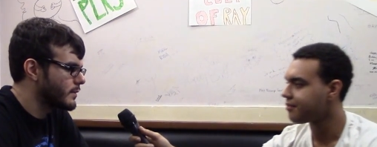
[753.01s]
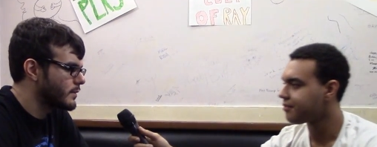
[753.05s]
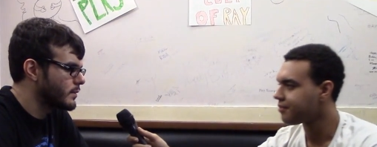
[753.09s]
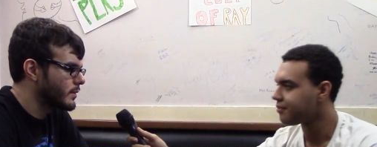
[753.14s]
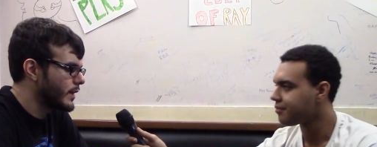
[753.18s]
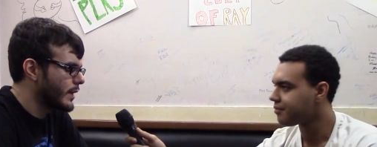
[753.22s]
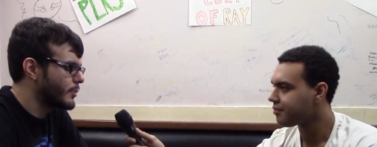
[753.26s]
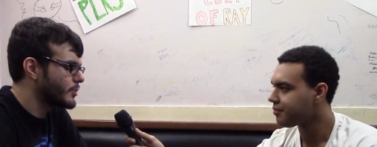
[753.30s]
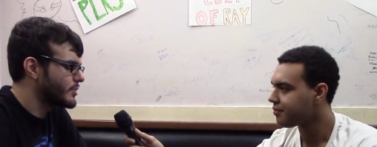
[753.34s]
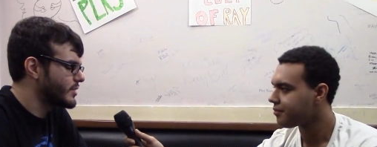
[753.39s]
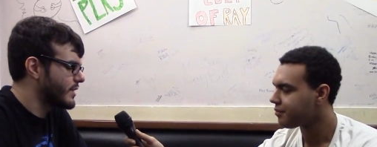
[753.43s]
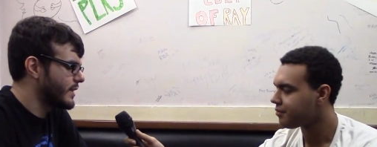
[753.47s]

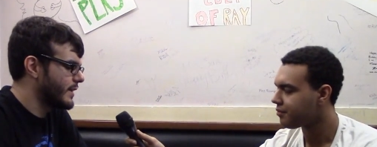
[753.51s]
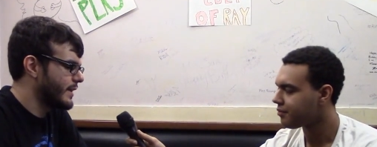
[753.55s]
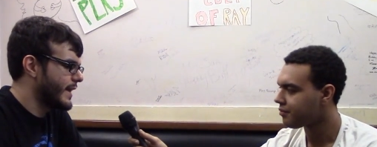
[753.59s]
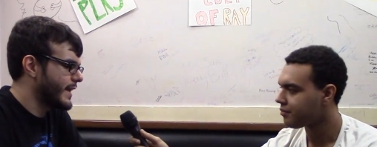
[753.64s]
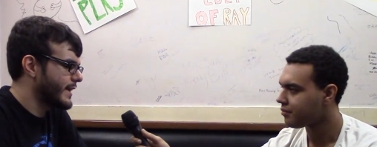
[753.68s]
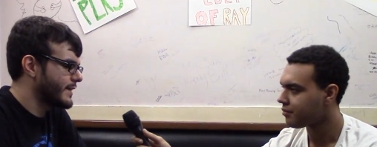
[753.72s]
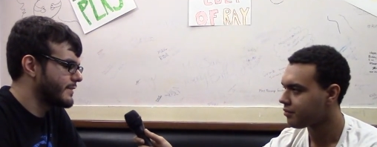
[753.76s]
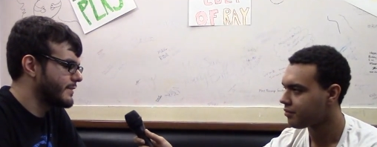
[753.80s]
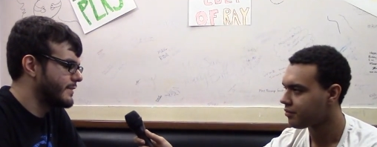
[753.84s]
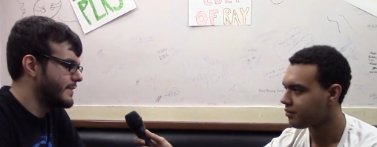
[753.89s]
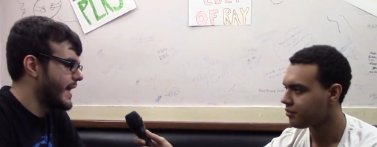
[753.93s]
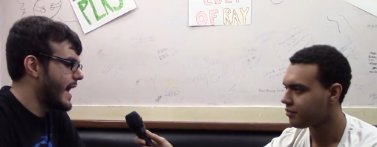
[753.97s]
Speaker 1: like with
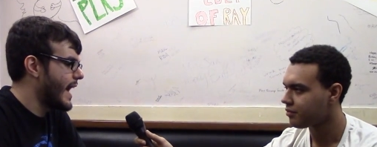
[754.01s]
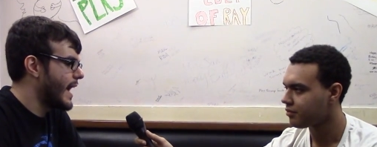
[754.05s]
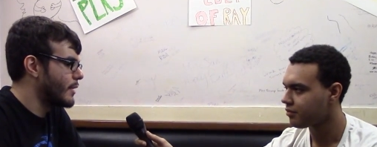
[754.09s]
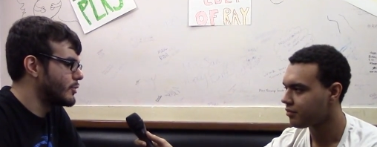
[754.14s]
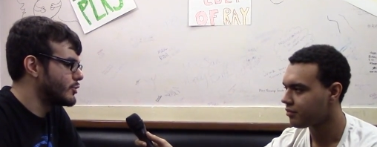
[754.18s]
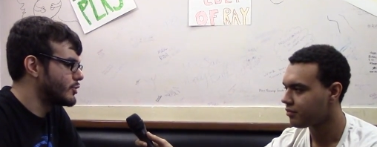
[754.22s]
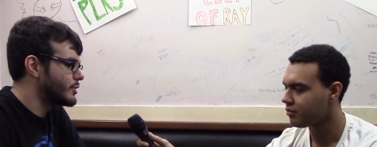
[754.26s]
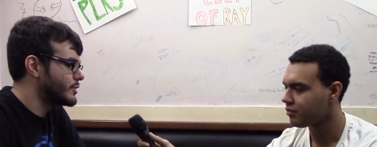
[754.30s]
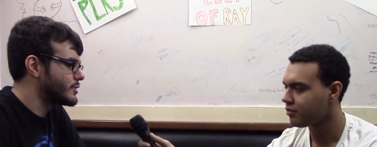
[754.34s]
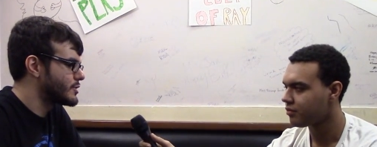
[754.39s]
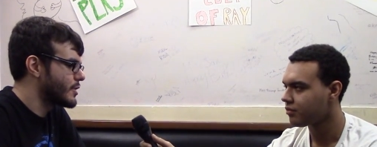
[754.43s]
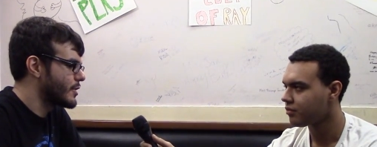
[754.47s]
Kinect now,
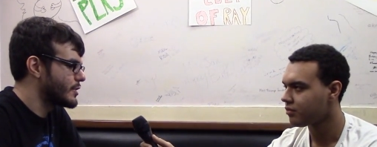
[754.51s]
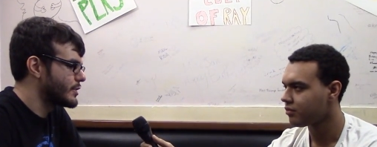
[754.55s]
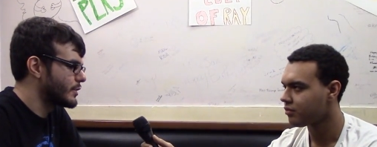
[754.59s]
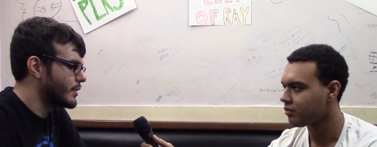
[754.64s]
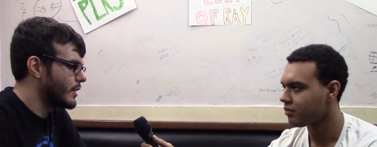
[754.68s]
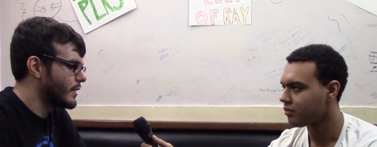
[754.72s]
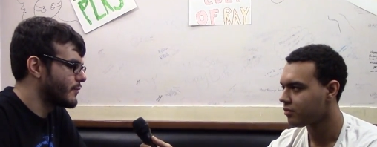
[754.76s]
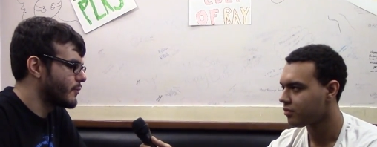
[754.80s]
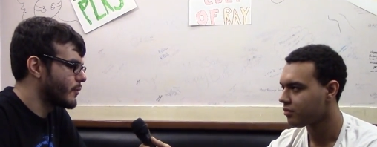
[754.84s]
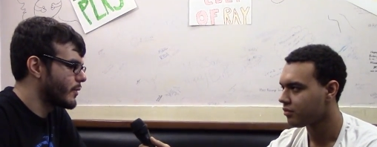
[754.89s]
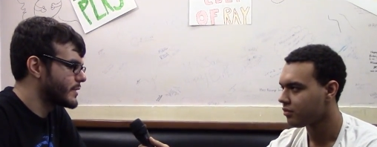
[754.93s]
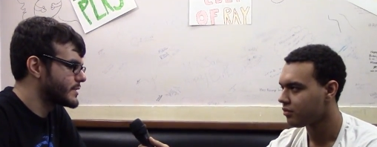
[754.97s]
you could turn it
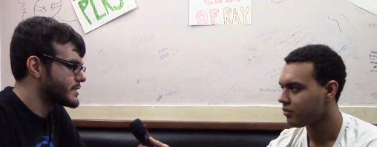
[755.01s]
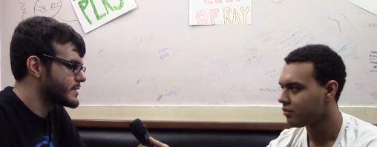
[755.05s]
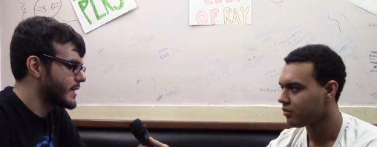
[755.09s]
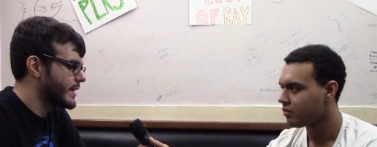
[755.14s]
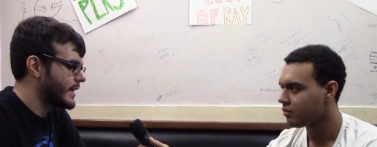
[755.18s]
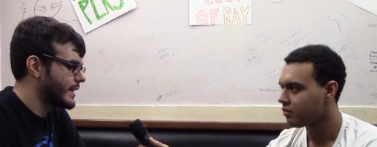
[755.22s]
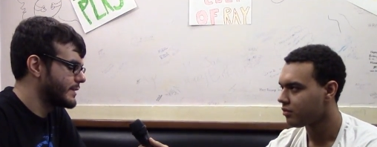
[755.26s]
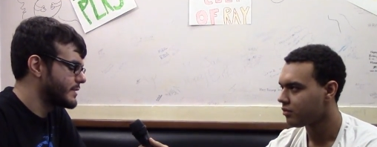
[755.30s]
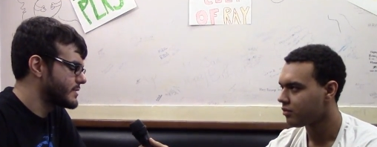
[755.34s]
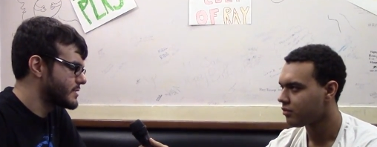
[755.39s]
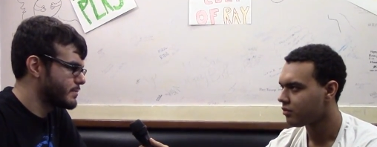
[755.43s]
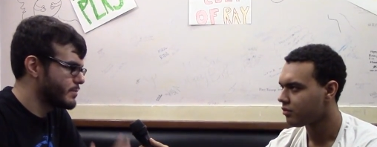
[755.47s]
off where it's like
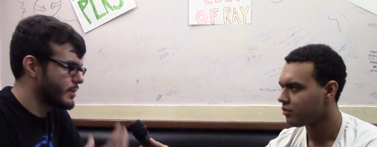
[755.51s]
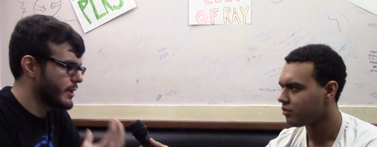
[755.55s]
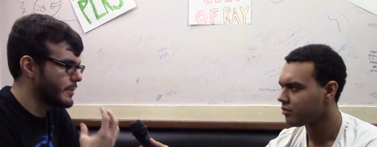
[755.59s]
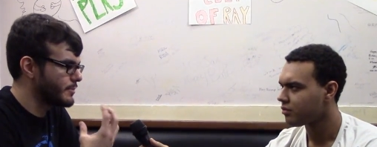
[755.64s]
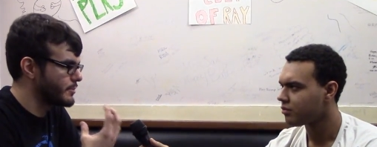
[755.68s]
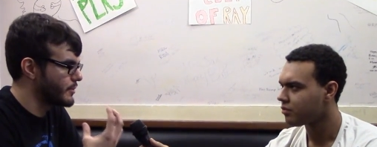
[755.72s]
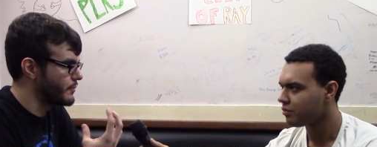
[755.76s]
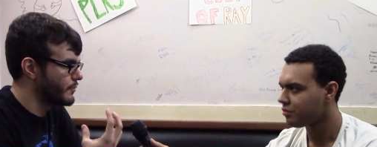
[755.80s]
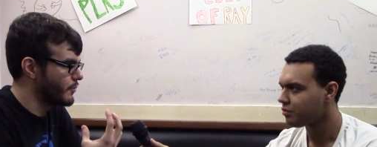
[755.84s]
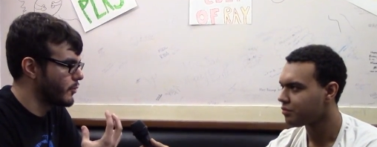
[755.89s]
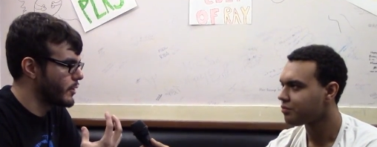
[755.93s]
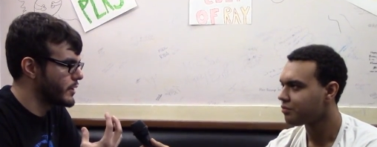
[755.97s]
it doesn't pick up
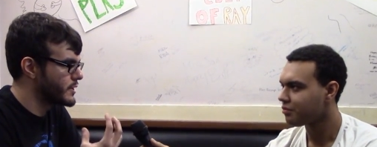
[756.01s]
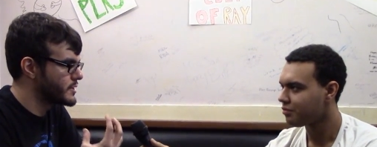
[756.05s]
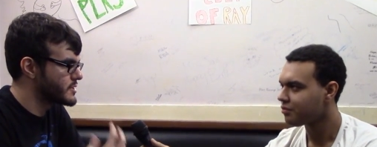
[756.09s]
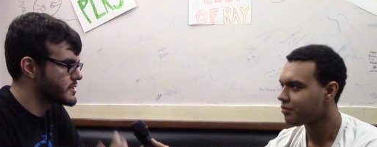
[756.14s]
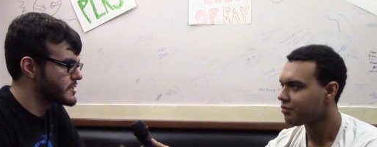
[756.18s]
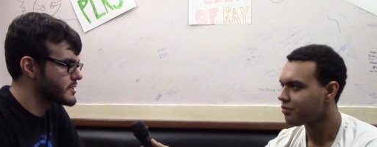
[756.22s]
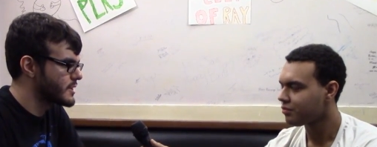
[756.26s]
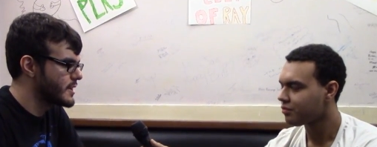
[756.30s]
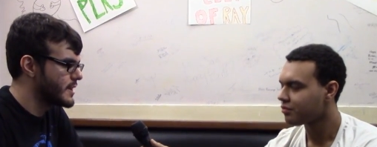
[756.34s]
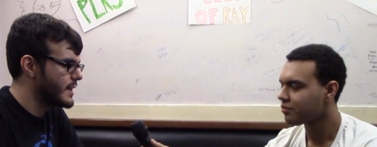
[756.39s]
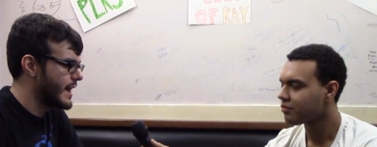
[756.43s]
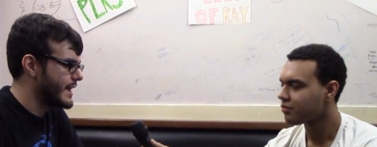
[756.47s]
your
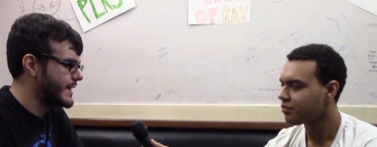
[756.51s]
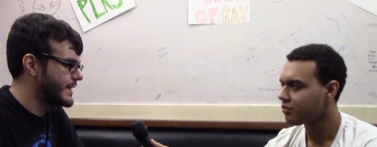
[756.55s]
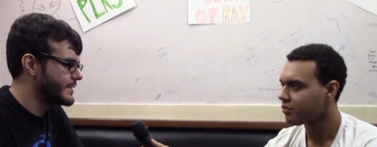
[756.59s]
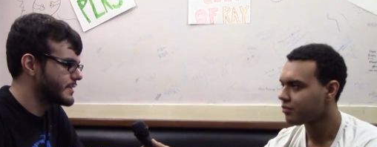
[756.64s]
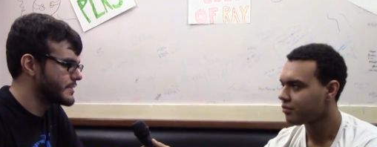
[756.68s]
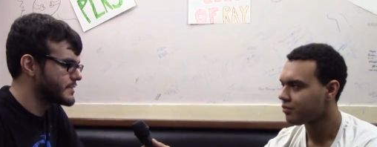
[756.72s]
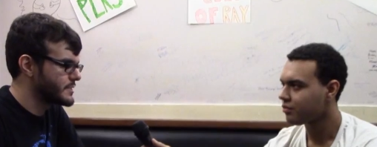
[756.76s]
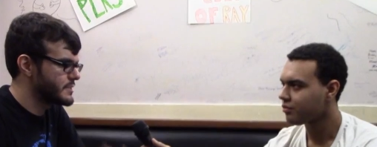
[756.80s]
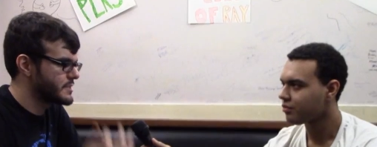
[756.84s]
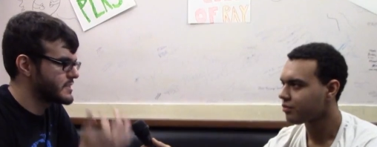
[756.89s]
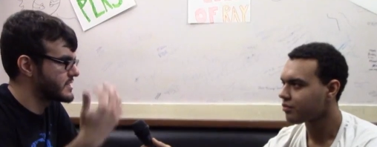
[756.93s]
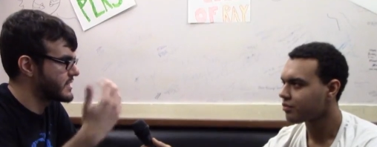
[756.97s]
voice and it
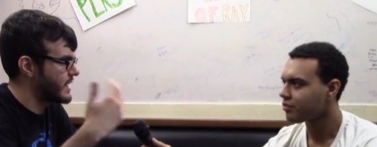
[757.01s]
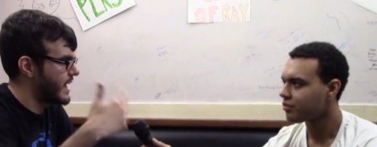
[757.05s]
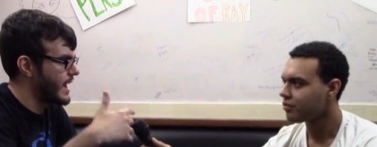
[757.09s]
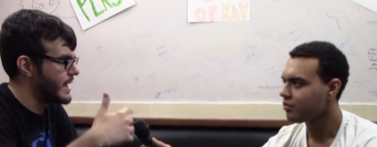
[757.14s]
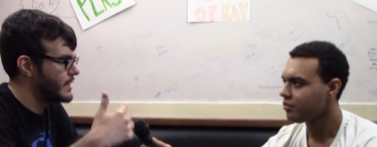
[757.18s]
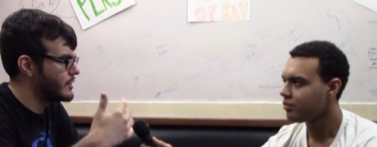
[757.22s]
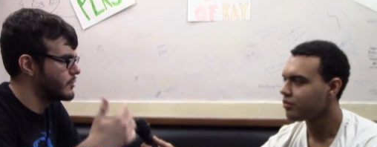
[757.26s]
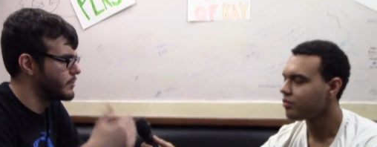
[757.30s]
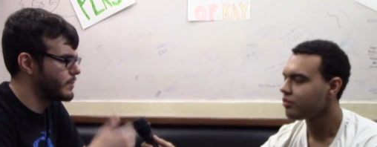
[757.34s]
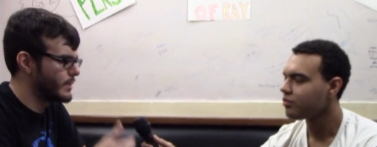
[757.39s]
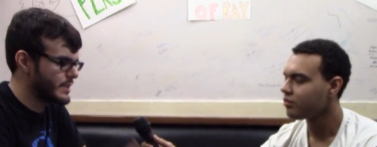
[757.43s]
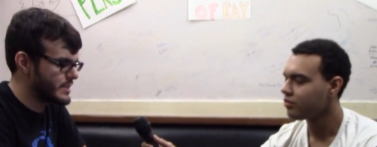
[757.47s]
doesn't
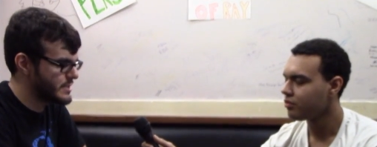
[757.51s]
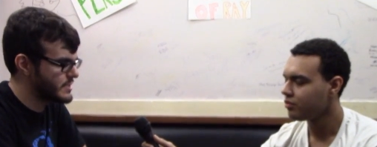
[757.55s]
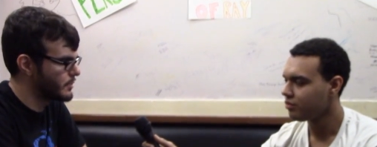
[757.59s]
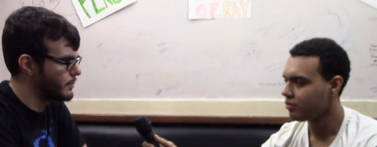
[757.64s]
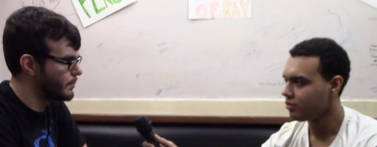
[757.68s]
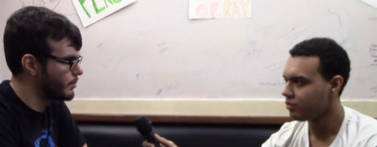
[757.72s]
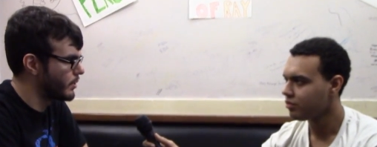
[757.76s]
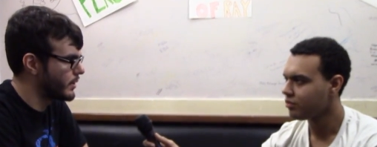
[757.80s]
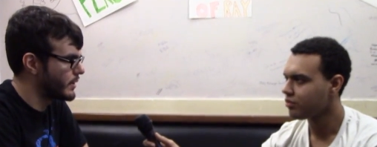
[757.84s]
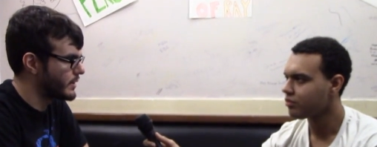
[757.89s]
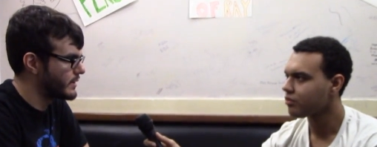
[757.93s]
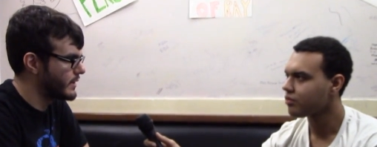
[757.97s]
scan you, but it's still
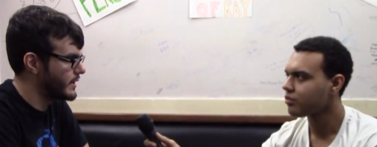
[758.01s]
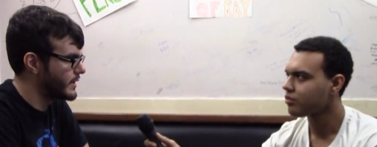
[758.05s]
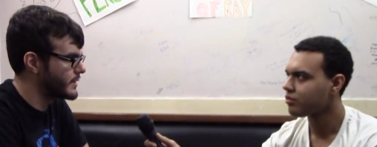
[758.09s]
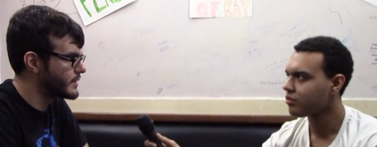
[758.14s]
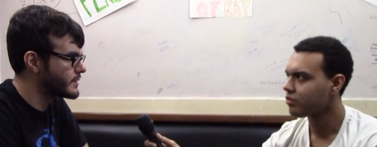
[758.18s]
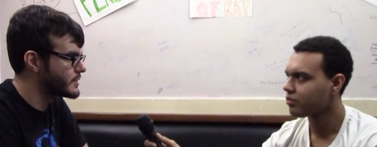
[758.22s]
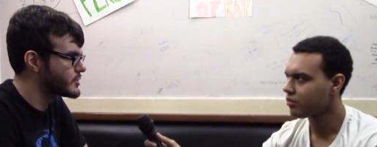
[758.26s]
plugged in,